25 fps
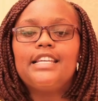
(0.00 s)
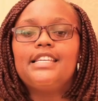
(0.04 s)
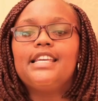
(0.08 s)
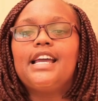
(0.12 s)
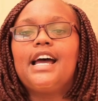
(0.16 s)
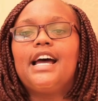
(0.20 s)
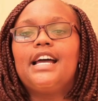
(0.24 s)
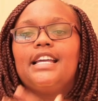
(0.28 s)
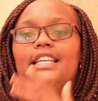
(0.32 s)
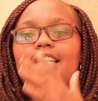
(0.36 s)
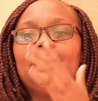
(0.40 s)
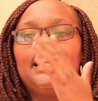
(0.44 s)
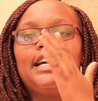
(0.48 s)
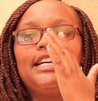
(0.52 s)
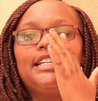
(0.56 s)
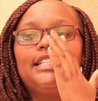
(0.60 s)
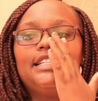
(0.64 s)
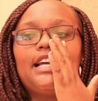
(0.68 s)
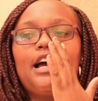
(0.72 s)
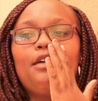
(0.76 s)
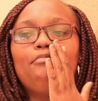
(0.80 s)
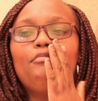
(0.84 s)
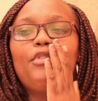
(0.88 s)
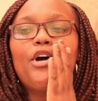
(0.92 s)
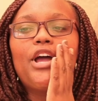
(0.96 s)

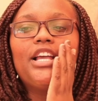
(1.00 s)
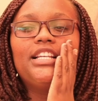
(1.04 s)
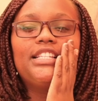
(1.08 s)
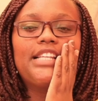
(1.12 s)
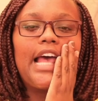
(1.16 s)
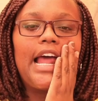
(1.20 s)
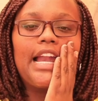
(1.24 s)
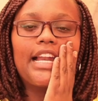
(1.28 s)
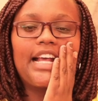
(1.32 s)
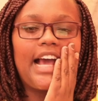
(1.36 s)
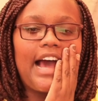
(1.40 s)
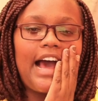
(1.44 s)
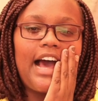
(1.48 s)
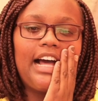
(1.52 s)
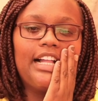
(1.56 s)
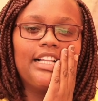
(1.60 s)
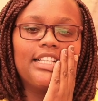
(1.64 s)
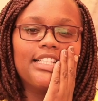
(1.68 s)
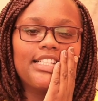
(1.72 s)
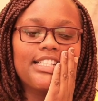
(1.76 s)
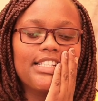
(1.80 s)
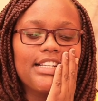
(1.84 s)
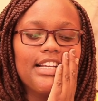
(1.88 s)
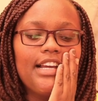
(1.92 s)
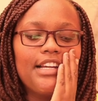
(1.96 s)
yeah. Boys and
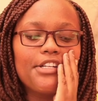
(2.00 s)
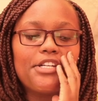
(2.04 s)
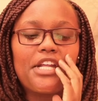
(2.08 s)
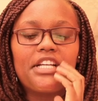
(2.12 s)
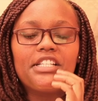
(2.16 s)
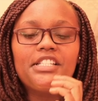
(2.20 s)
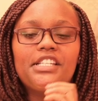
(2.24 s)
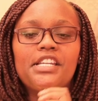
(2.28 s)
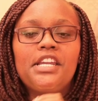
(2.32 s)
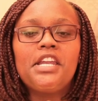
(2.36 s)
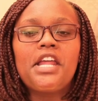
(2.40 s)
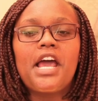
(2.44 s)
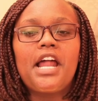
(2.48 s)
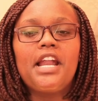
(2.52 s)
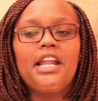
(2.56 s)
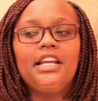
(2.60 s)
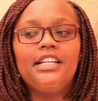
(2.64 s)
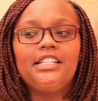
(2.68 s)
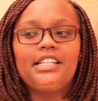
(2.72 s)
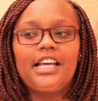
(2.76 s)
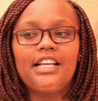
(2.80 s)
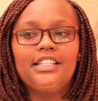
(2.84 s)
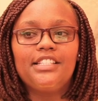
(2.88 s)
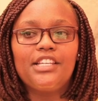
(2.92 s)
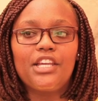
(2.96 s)
girls, Destiny
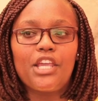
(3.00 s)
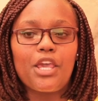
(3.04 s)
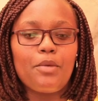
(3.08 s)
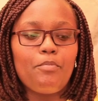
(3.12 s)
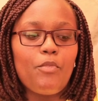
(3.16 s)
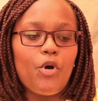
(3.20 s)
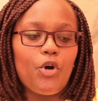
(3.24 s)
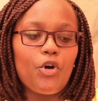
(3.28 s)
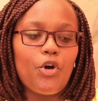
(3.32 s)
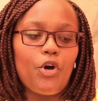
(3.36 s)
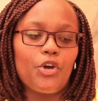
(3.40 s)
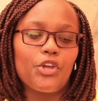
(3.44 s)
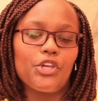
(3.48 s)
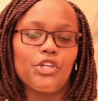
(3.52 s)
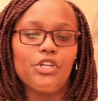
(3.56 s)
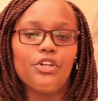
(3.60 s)
anahitaji kiboko